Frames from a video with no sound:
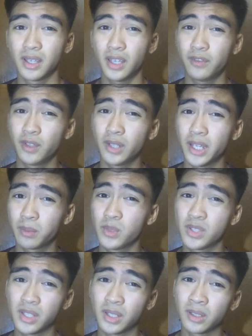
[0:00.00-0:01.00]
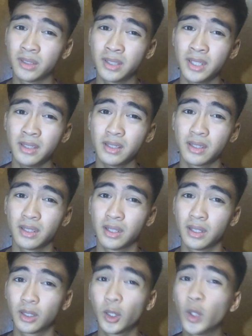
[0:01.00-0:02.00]
if you like music content,
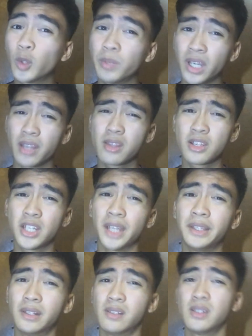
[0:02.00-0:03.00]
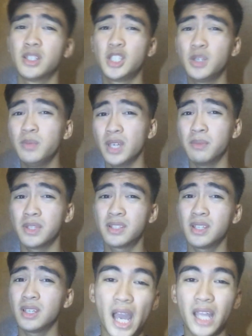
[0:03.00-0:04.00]
go to my other channel,
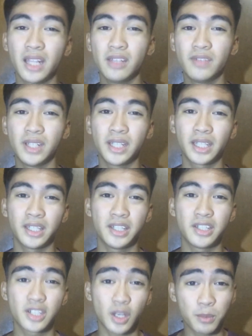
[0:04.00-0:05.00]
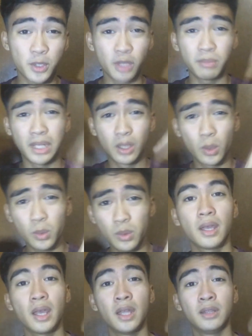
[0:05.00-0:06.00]
JibiMSC. I leave a link in the description below,
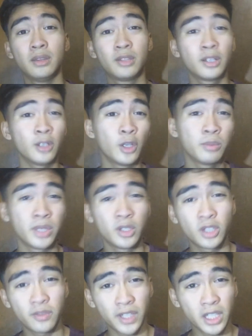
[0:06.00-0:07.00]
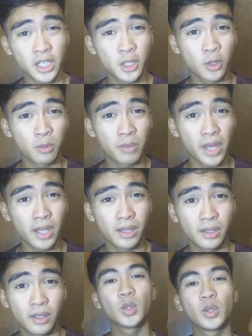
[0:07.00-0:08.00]
and turn on my notification bell
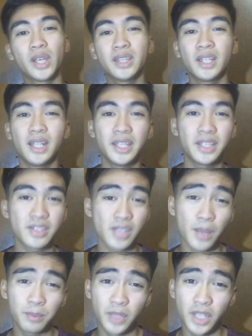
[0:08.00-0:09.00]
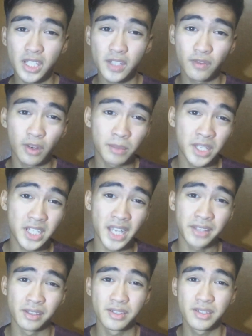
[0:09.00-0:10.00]
to get the latest updates from my
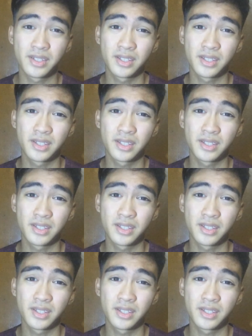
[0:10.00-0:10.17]
channels.